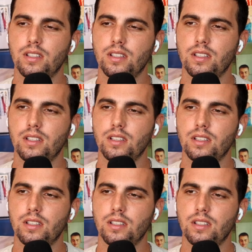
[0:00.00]

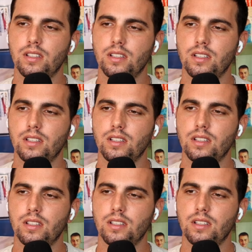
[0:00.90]

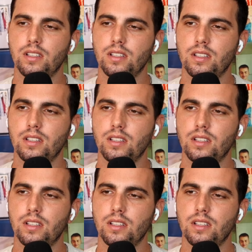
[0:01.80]

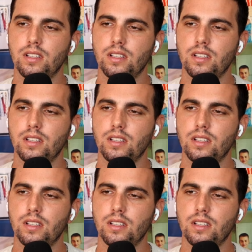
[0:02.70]
[no speech]